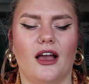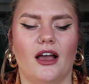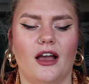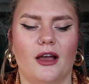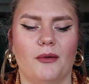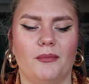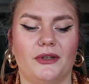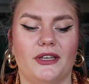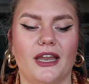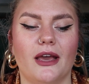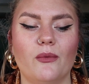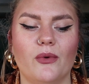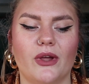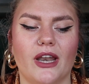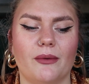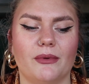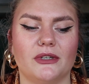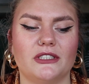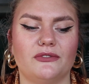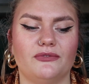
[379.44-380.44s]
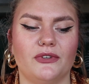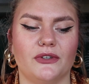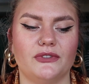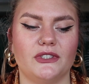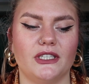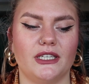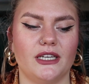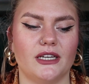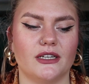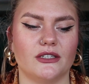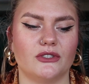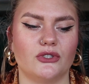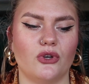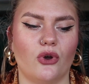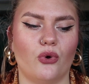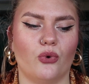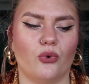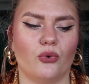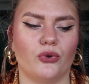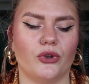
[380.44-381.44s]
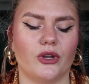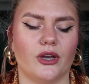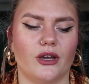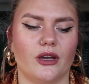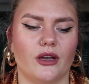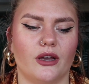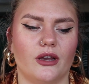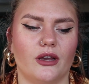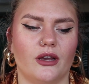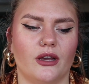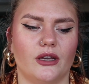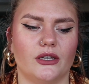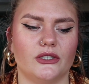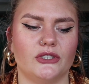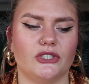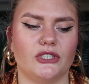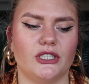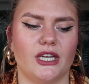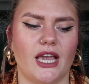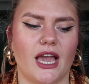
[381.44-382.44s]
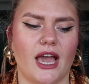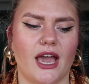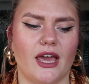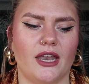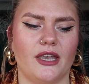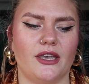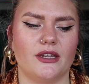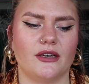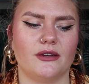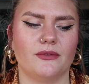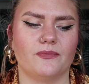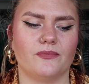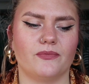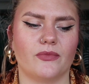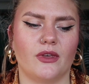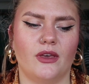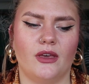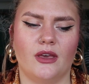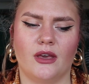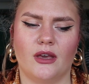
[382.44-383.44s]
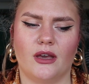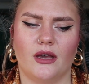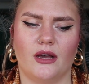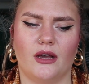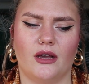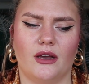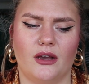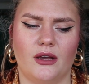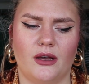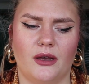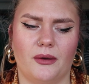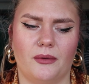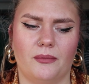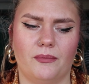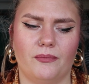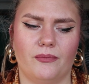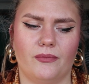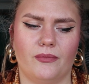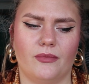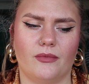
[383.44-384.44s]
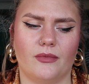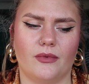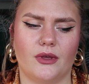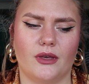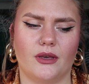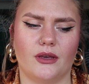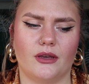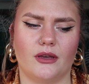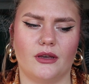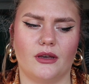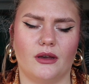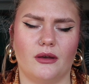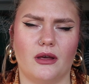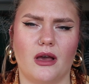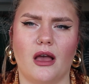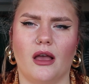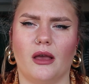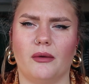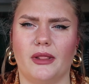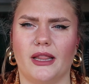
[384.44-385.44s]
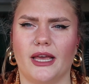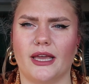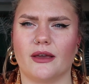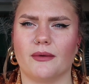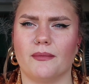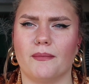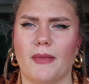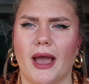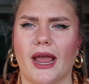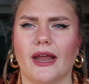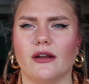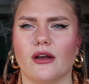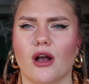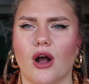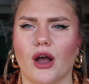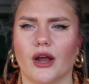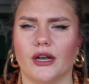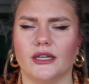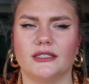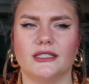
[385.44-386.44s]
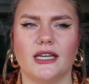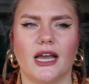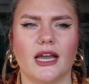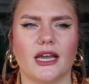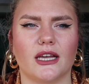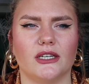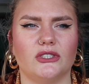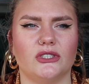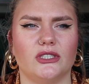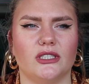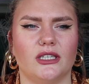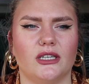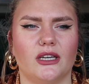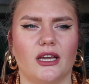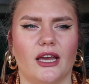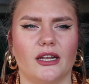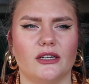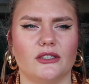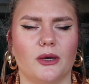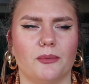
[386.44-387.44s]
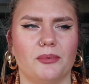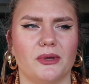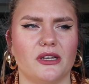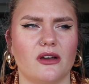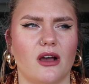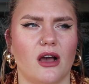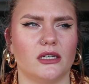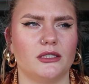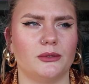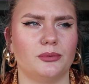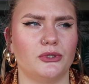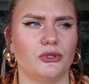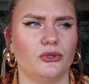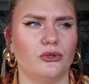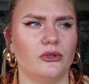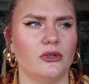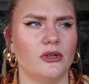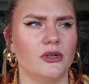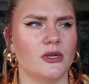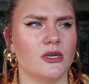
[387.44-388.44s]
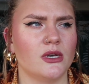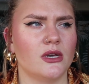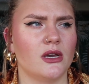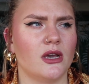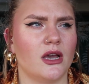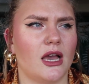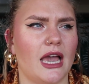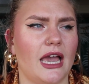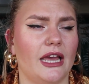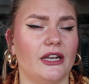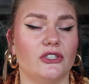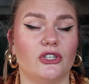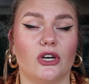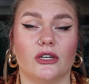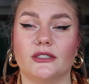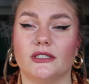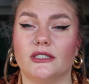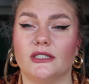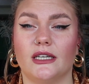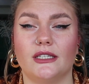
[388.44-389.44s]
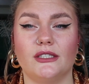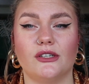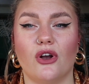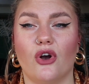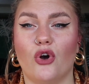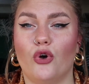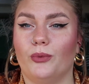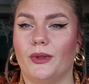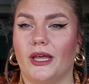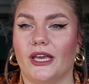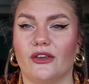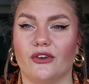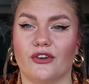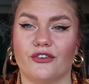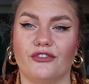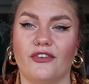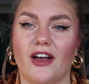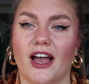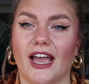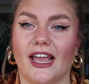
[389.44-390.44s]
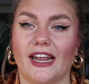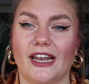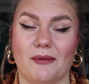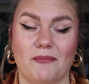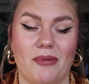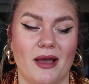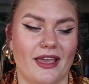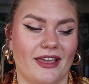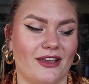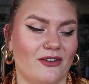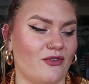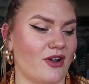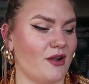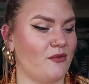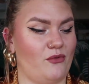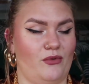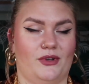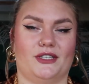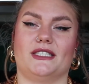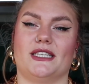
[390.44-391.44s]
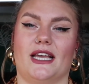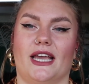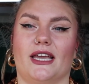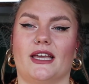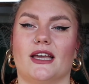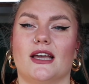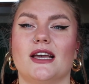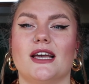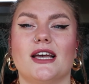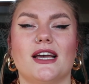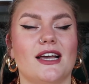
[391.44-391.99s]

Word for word: Uh, but then when I was fifteen years old, uh, she had, um, uh, like a minor heart attack, and she ended up in the hospital. And the doctor sent her home, like, you're fine. And my grandma was like,